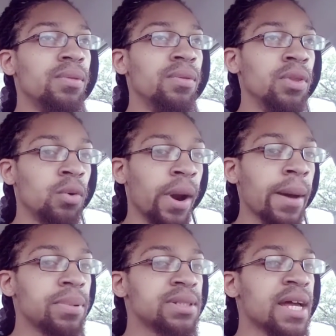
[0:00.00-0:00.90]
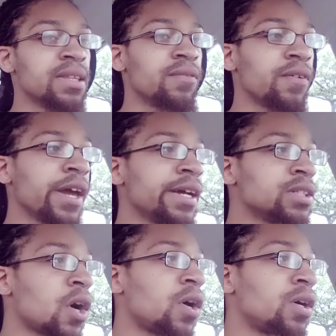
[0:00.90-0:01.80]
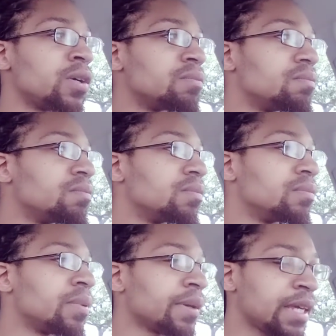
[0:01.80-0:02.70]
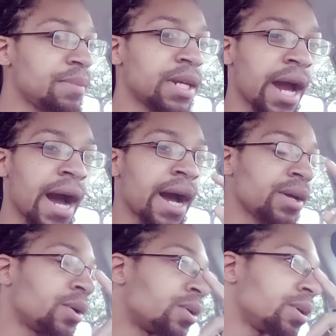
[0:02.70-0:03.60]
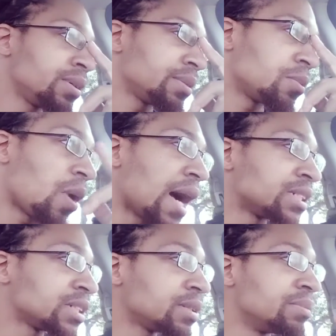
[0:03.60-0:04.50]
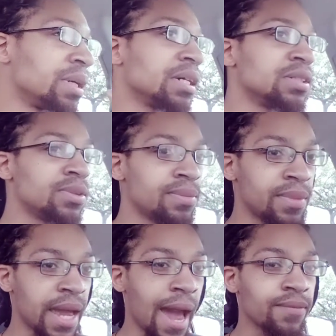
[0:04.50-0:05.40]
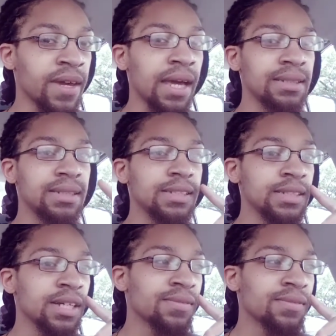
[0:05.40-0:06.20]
the rappers that the feds are keeping their eye on, watching, because they have cases and stuff